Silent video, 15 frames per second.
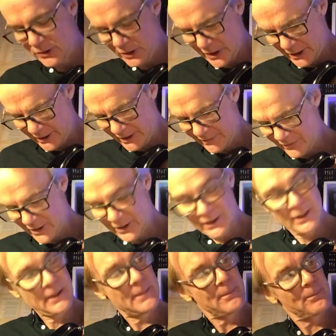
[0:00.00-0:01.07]
can leave
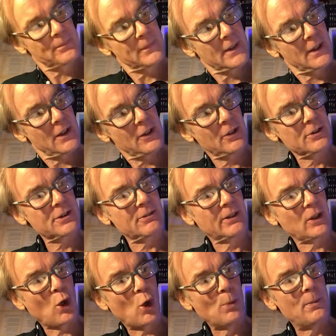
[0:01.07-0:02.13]
the 3rd string
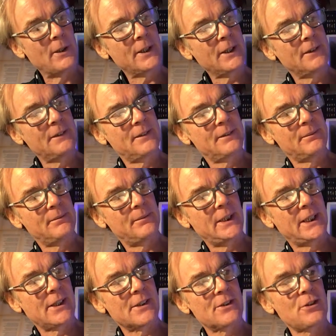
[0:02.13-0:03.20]
open
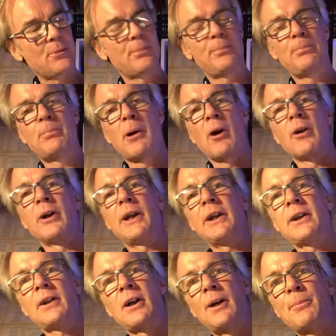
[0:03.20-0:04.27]
because you're barring it
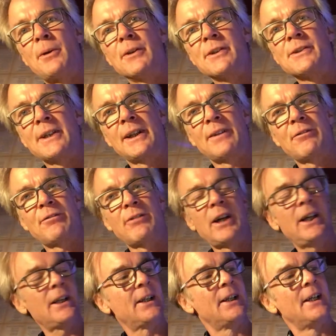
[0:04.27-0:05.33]
up on the 2nd
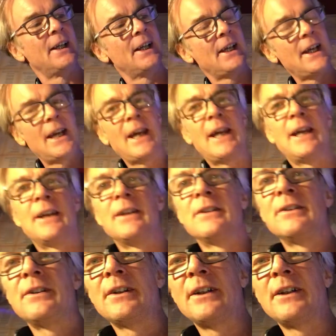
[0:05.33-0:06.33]
fret. And